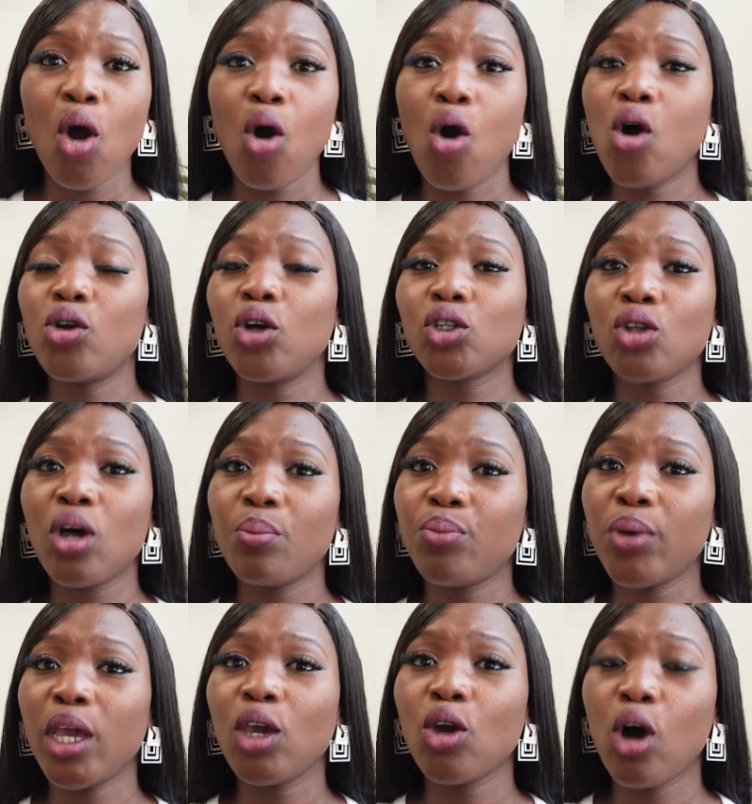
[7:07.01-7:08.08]
or does not
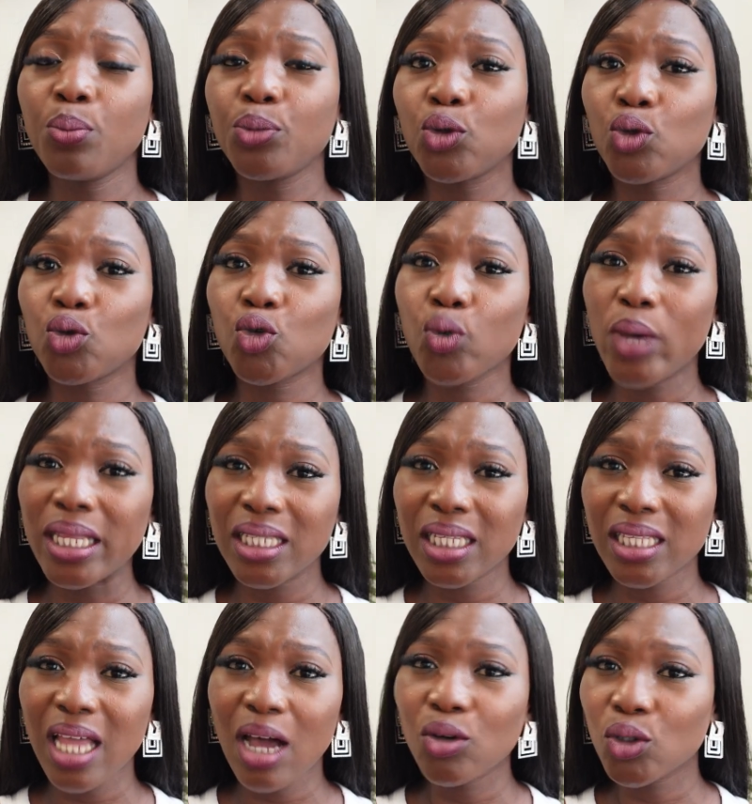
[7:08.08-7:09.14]
pay you up to
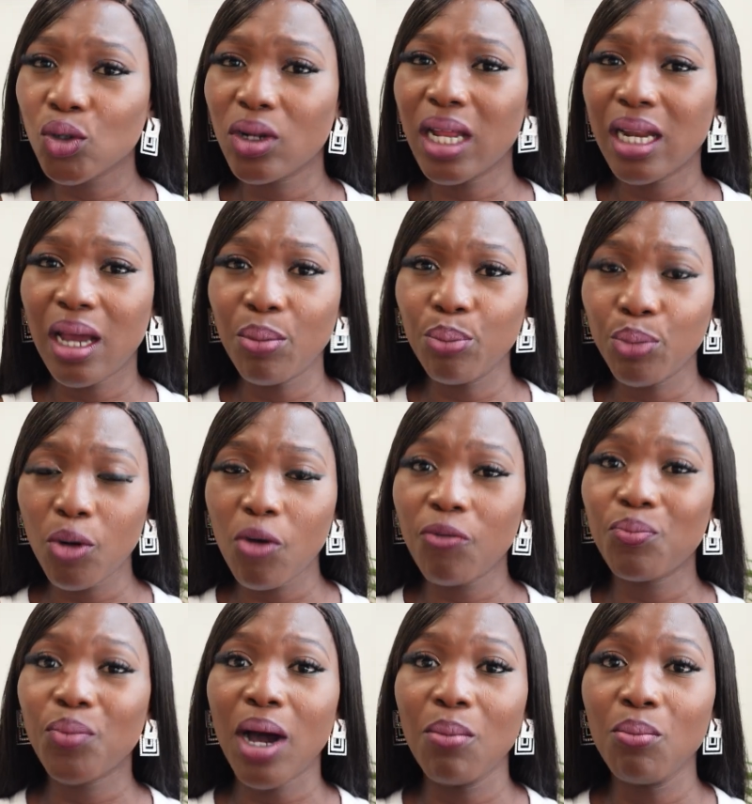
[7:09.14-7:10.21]
20,000 and
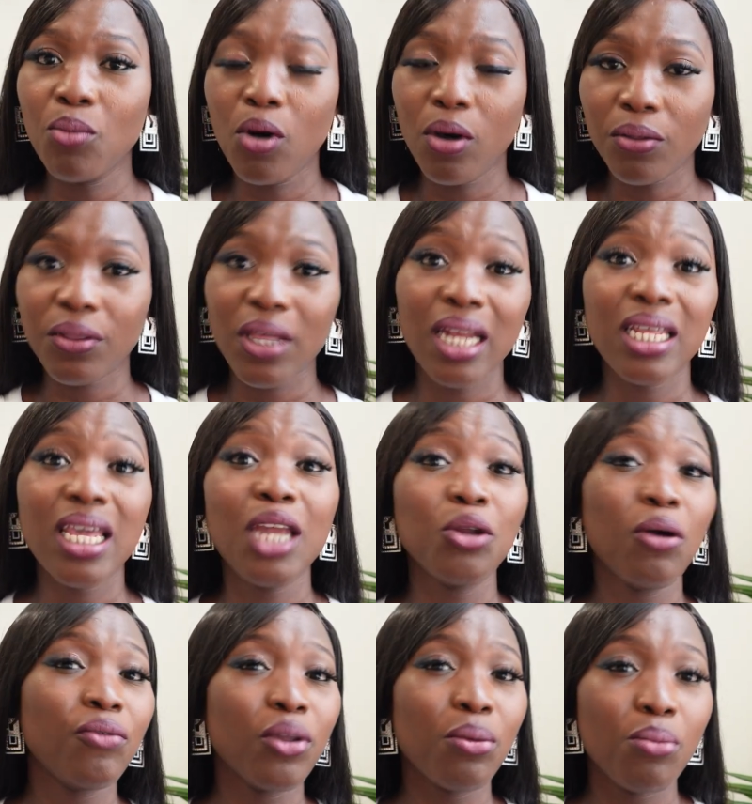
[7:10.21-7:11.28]
above per month at the end
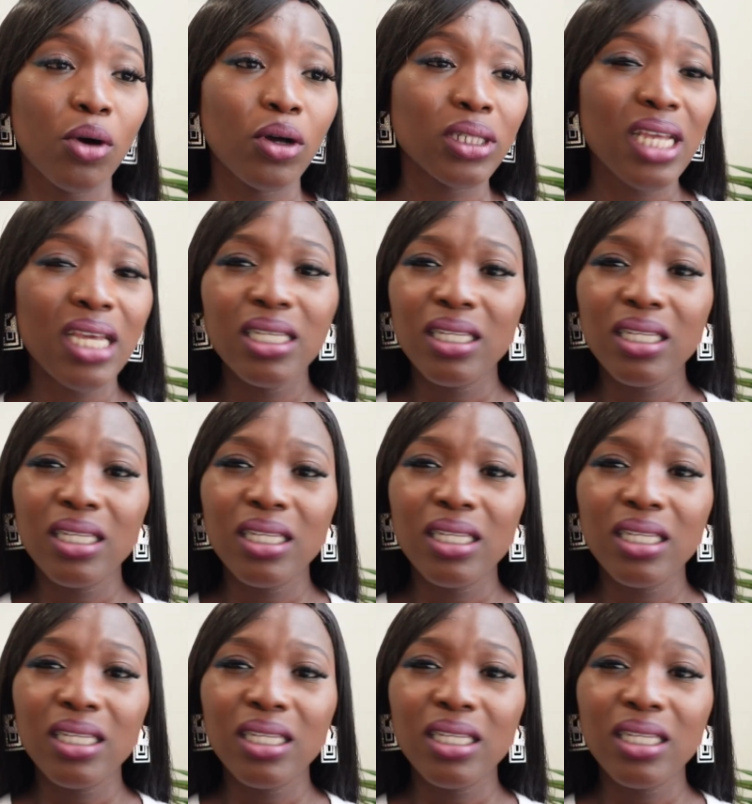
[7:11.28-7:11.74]
of the month,